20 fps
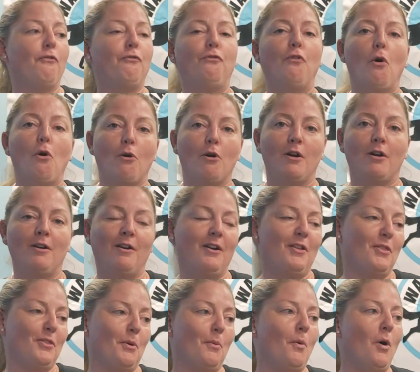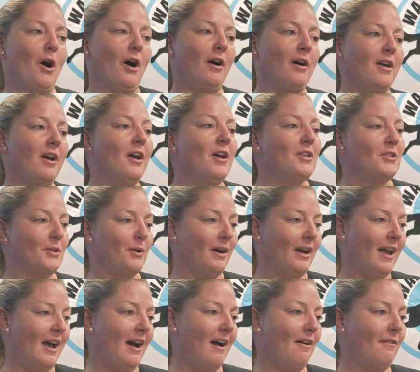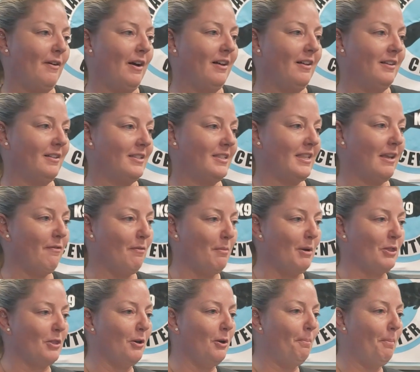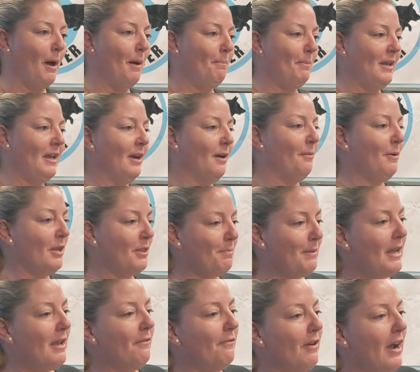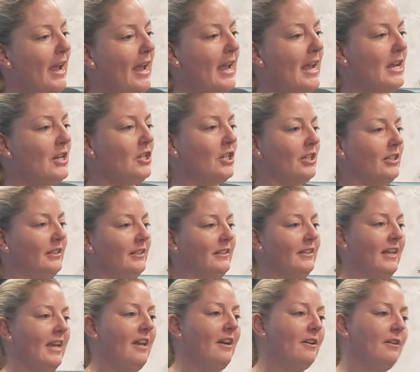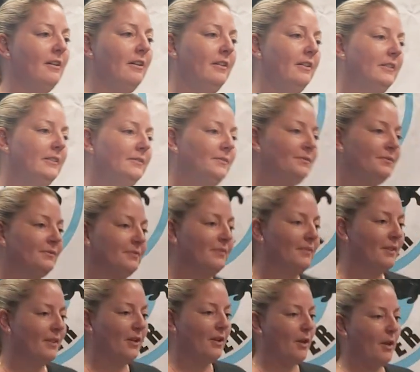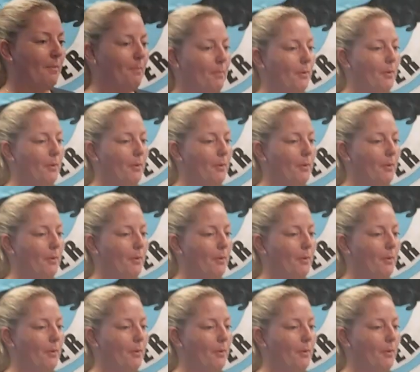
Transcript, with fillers: for the walk. So I have a seven month old puppy here with me. Rage, here, good